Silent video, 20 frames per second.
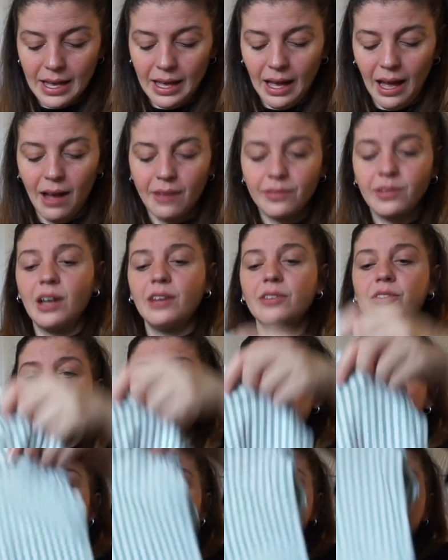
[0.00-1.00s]

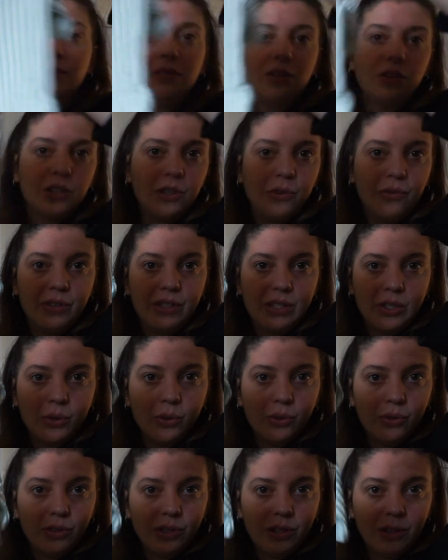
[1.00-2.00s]
Another UV
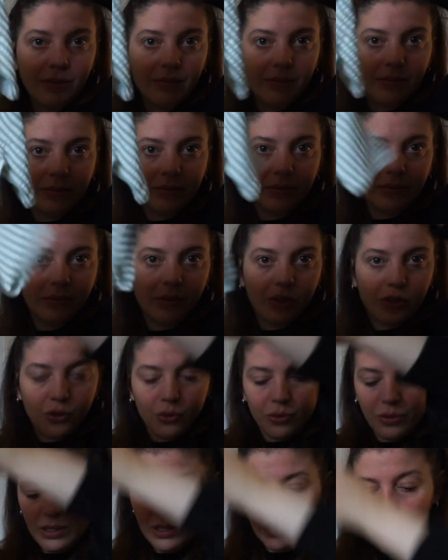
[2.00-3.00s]
suit,
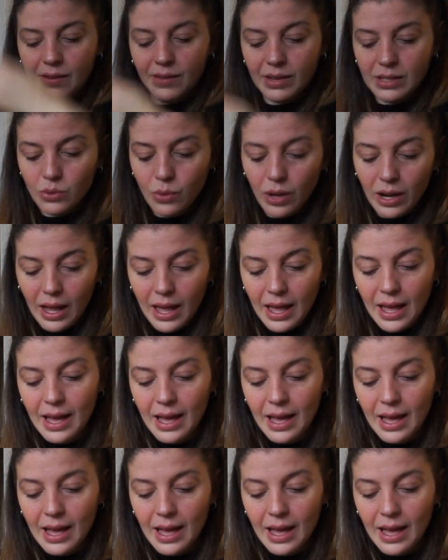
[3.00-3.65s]
short sleeve as well.